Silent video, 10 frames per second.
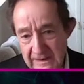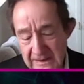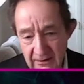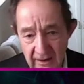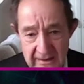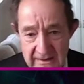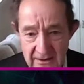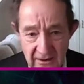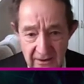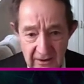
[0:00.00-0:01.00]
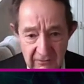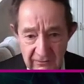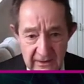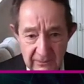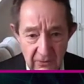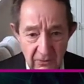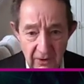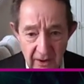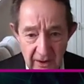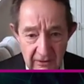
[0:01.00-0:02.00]
The book, the slides are
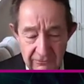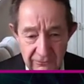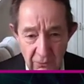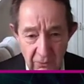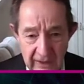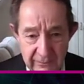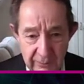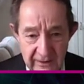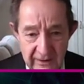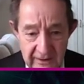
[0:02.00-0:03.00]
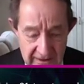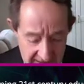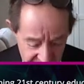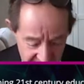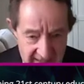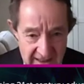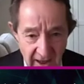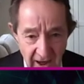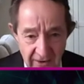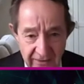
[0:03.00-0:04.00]
available for everybody.
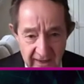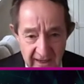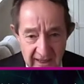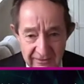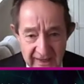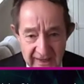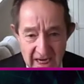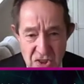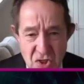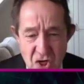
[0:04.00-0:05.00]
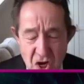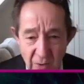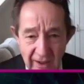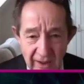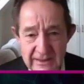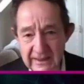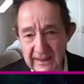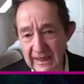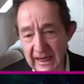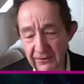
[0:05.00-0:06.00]
They are there. They had no
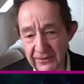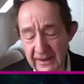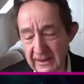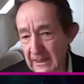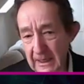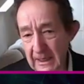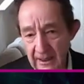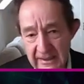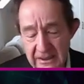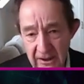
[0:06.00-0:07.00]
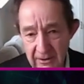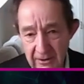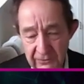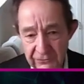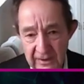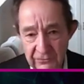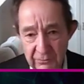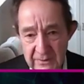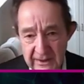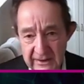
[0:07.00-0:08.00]
idea how the internal combustion
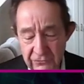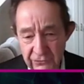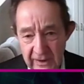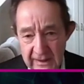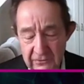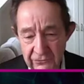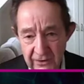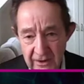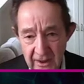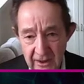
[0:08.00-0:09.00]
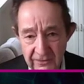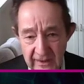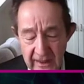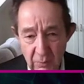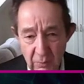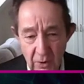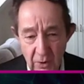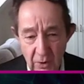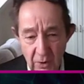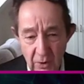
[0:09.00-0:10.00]
engine was going to change their
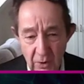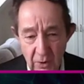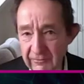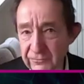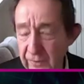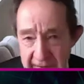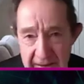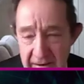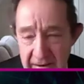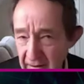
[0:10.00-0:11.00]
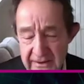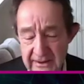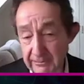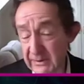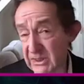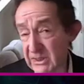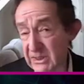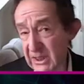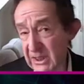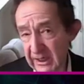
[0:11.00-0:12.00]
world. We have very little idea,
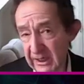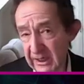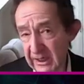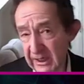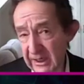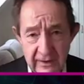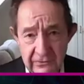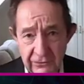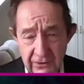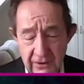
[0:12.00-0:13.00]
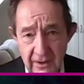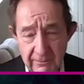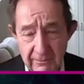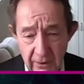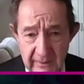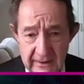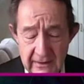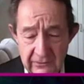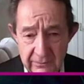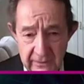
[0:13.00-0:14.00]
particularly education,
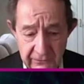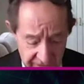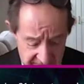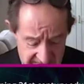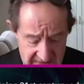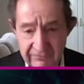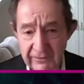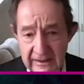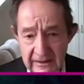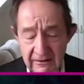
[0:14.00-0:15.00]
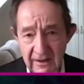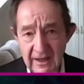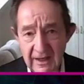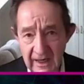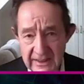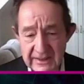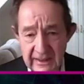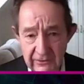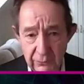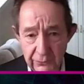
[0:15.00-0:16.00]
policymakers, administrators have very little
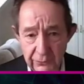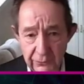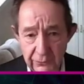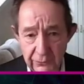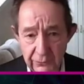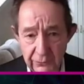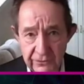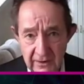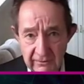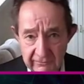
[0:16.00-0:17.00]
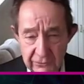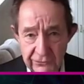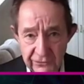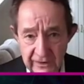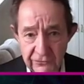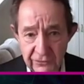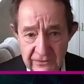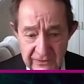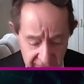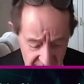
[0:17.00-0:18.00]
idea how the Fourth Education
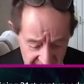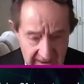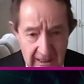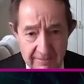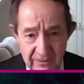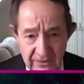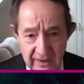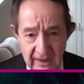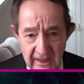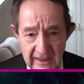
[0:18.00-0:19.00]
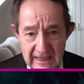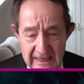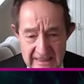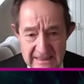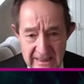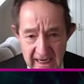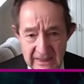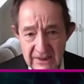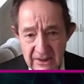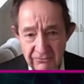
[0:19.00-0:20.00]
Revolution is going to change everything. There
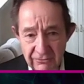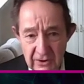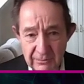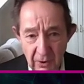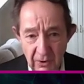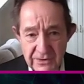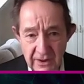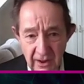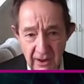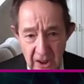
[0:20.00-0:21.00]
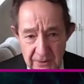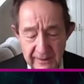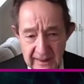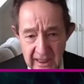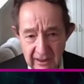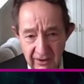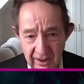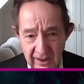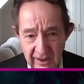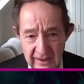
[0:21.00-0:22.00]
is that robot opening
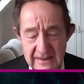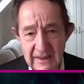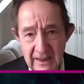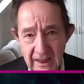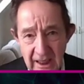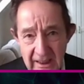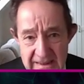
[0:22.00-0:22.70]
our eyes.